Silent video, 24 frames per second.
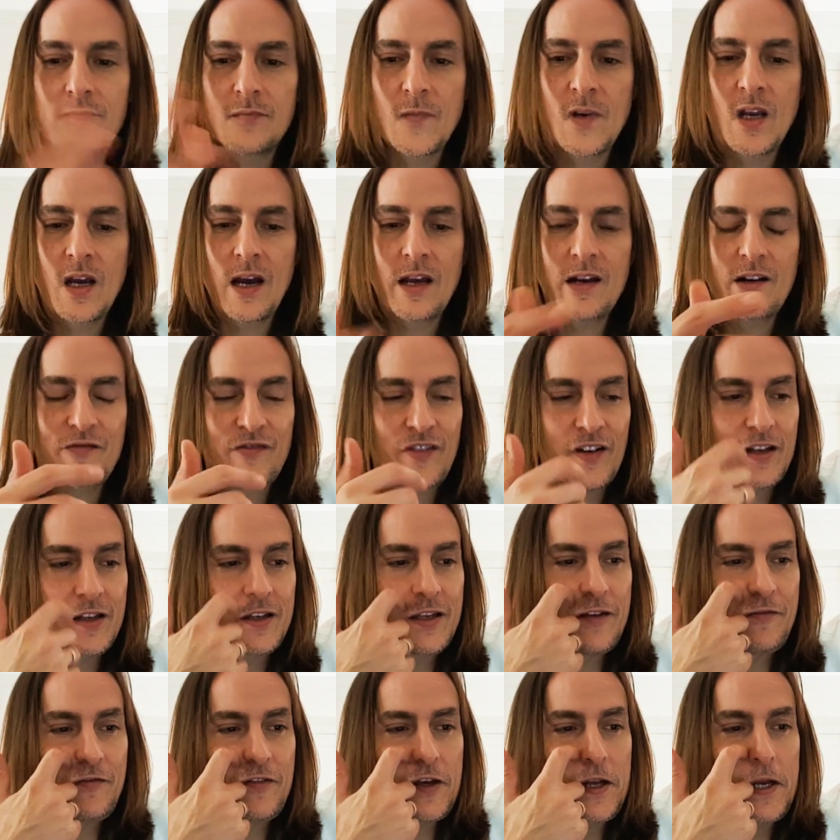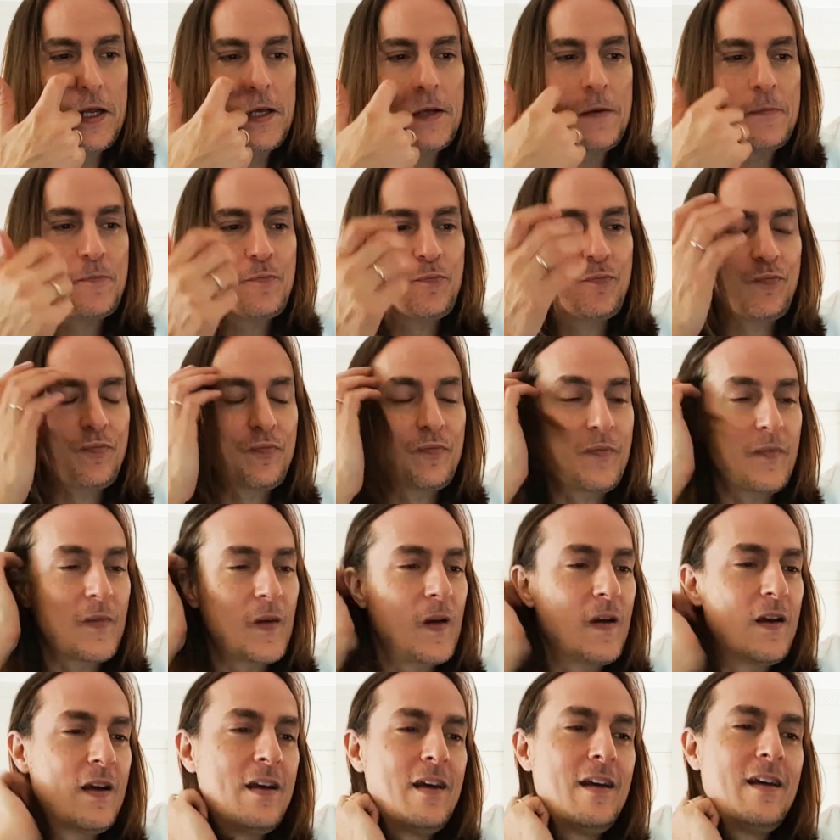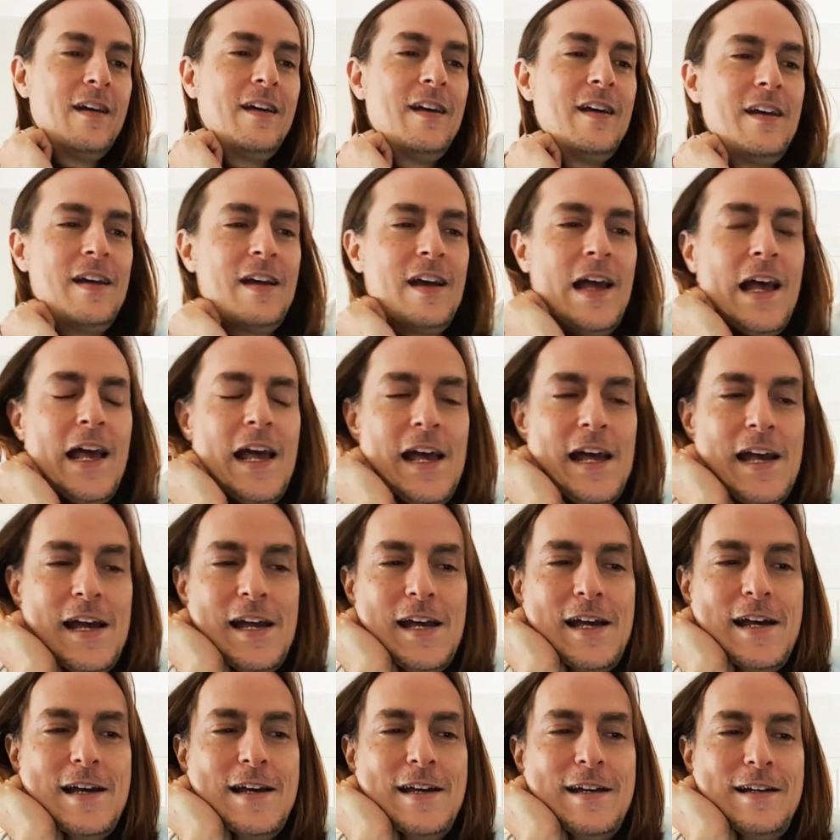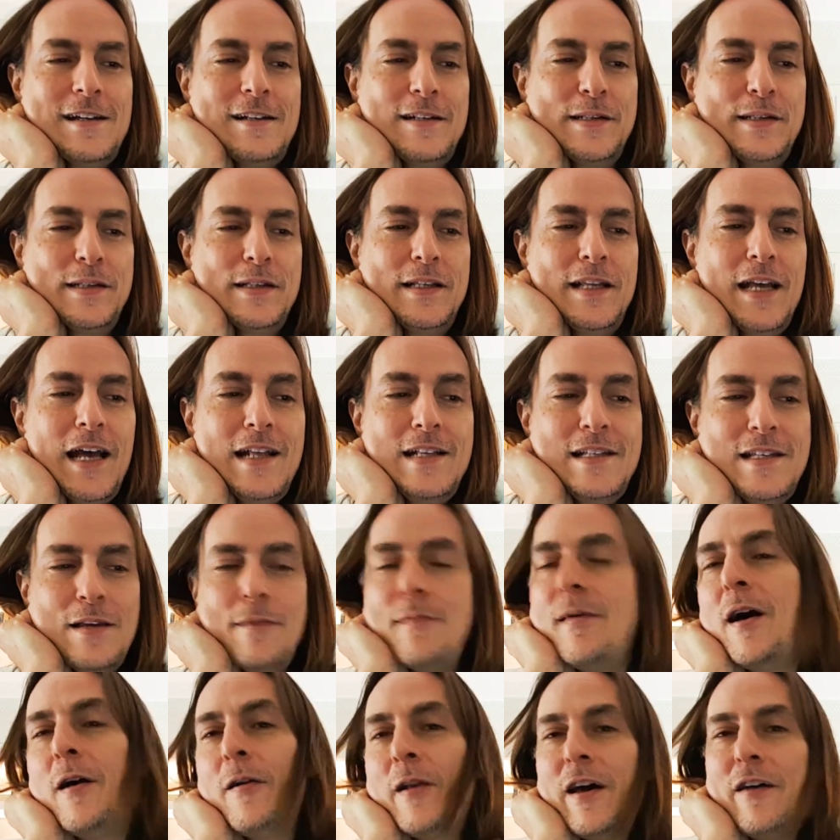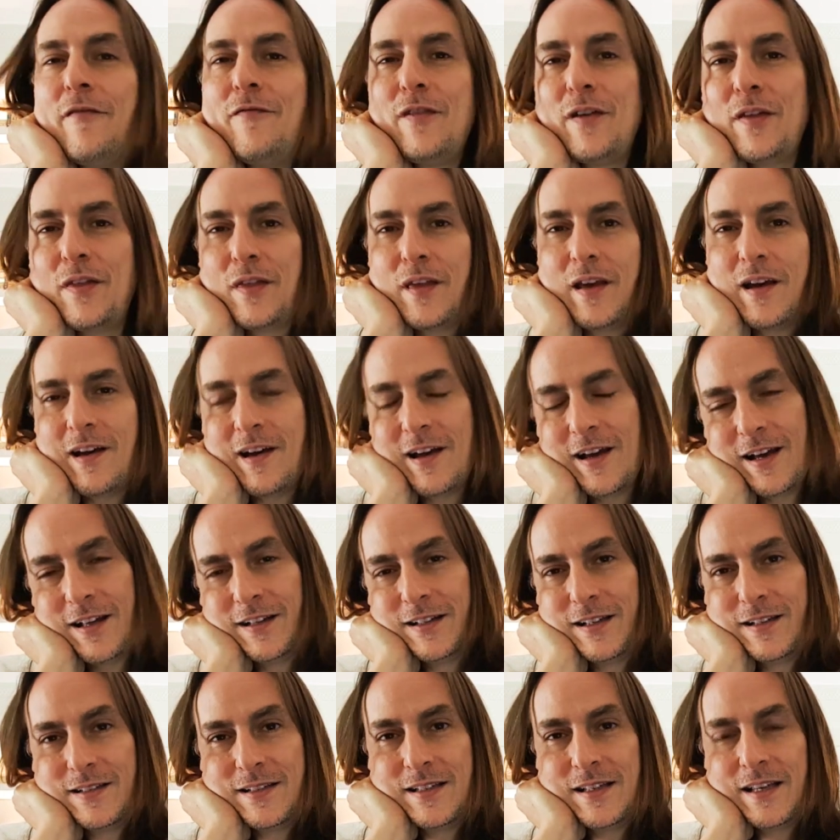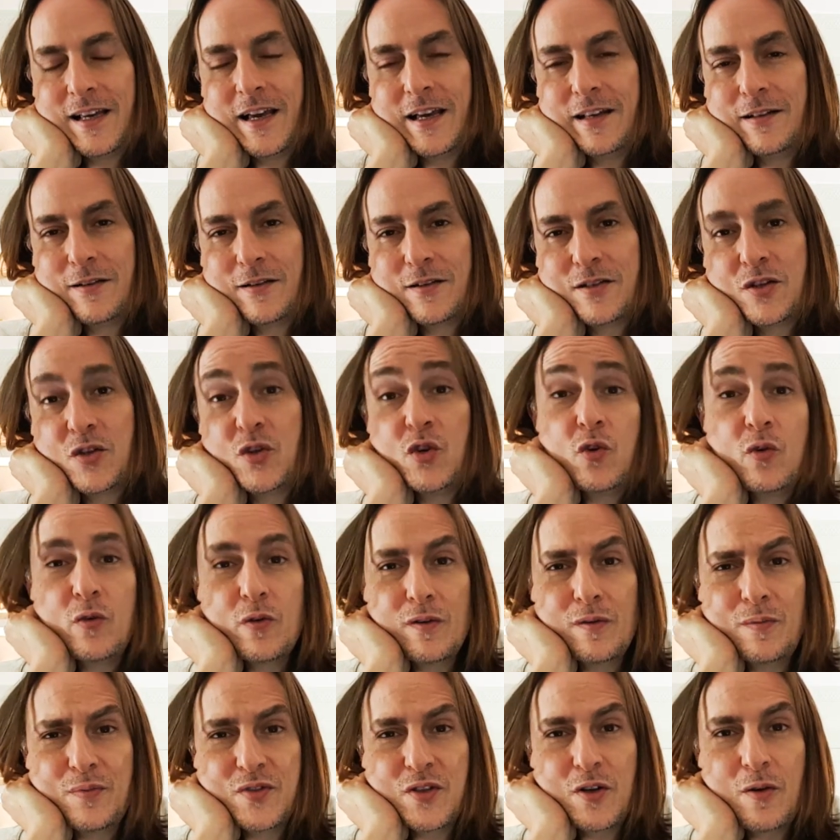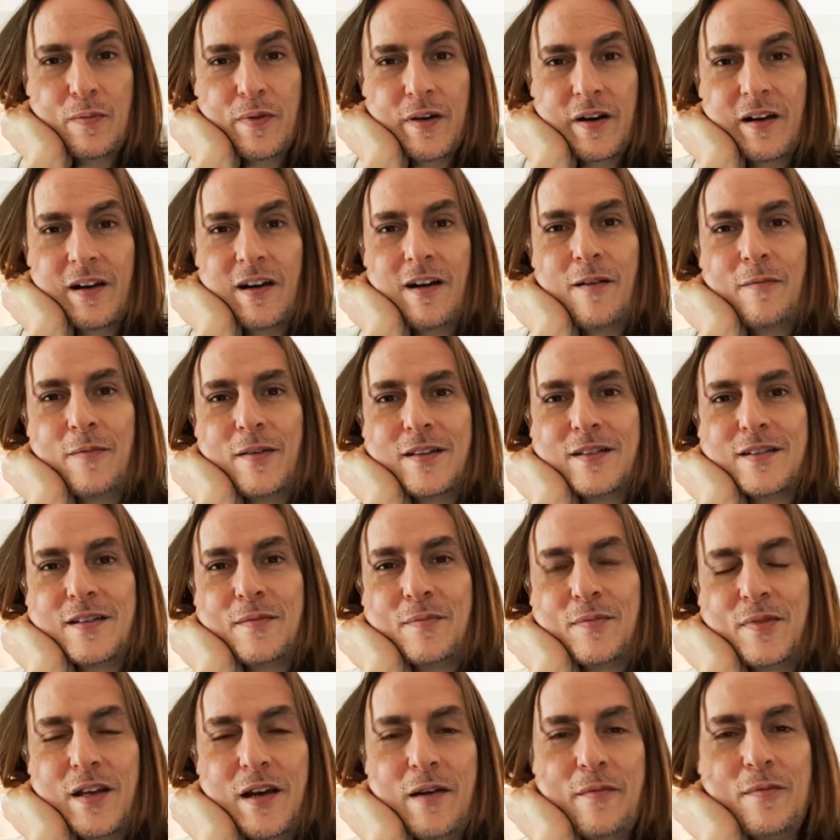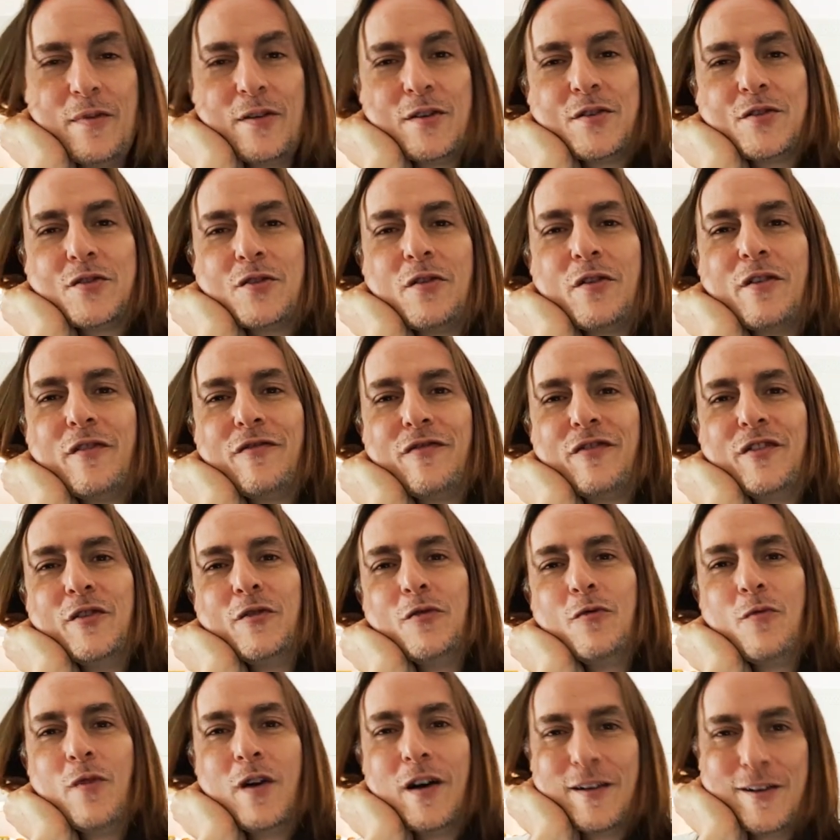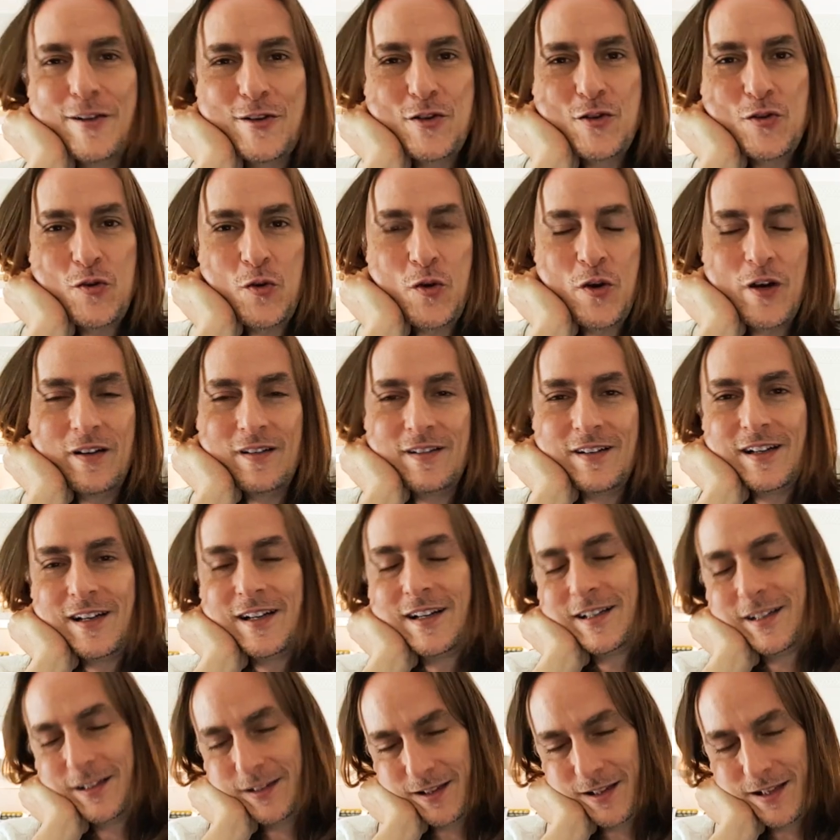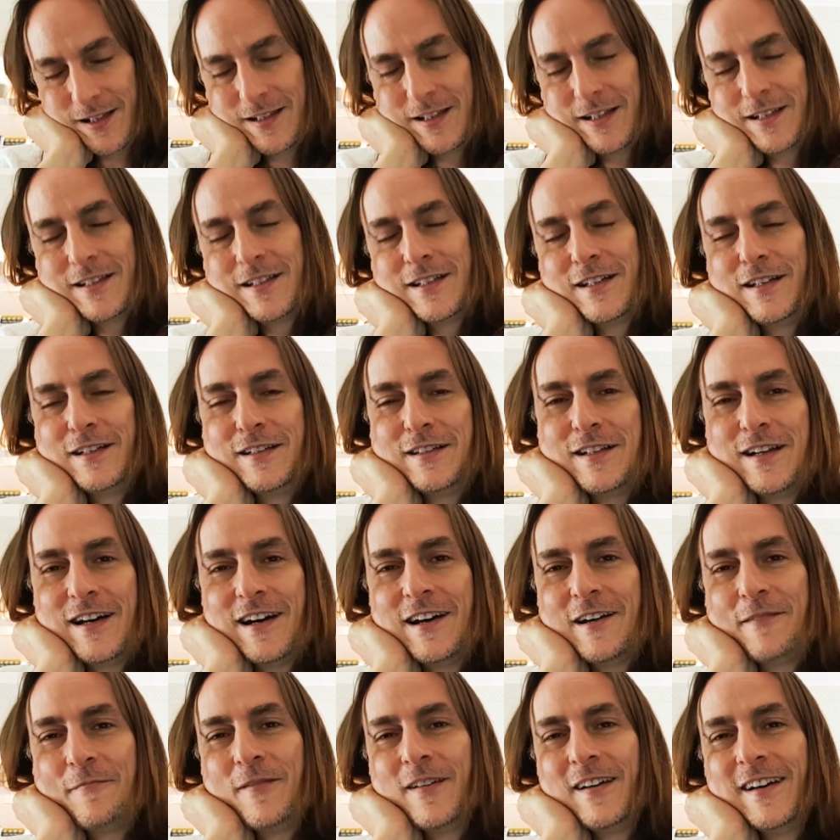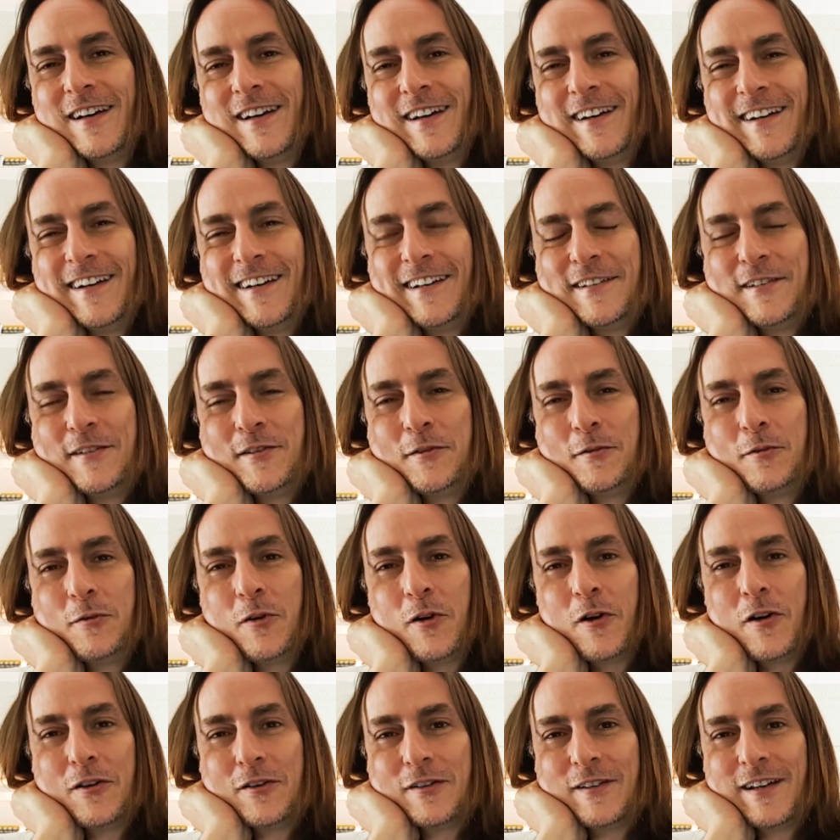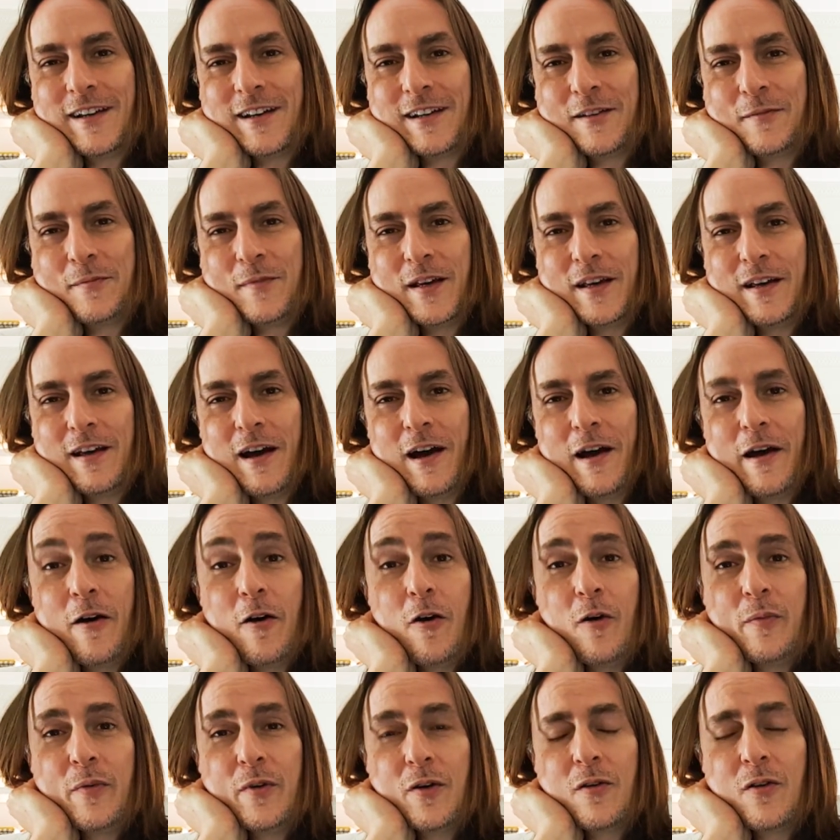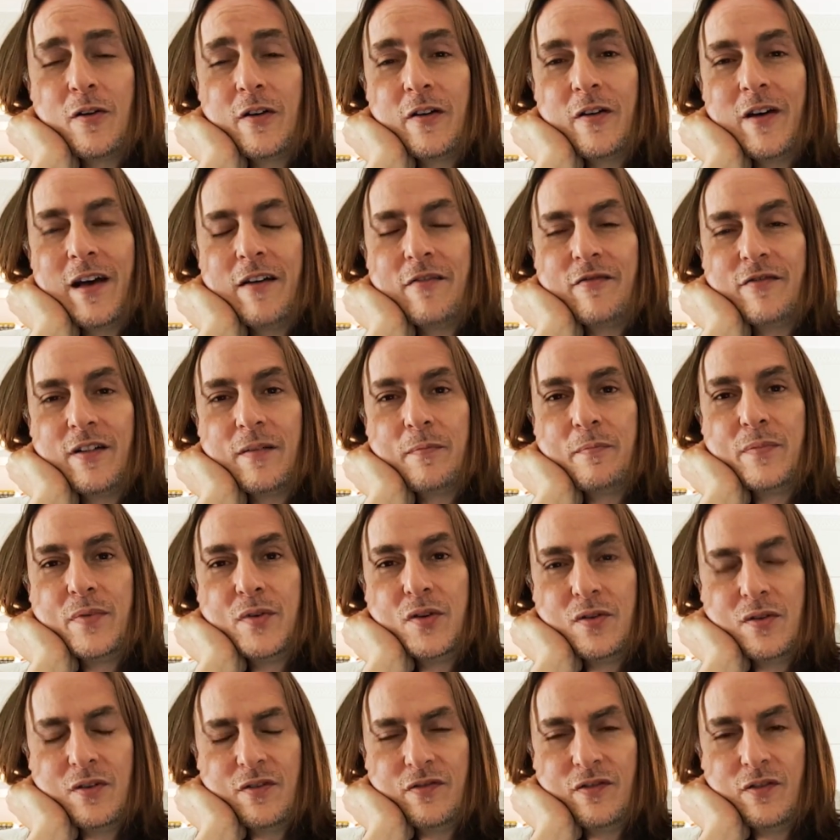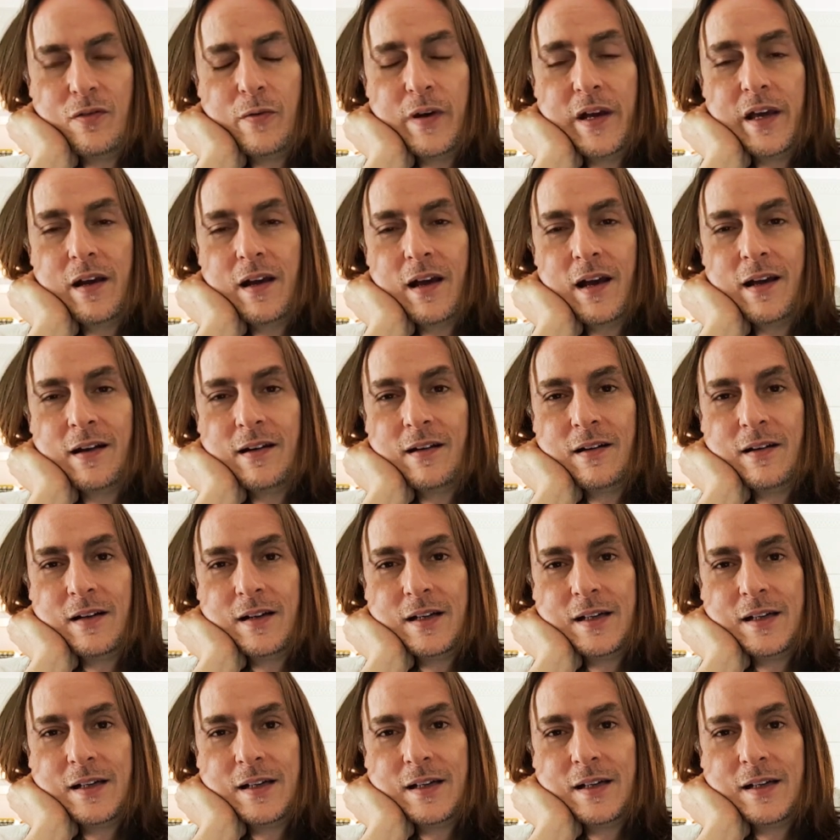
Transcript: kind of activity. And that's about everything I had to say. There's new groups opening up in September, so if you want to join, this is the time to contact me. I hope you're going to have a beautiful week, and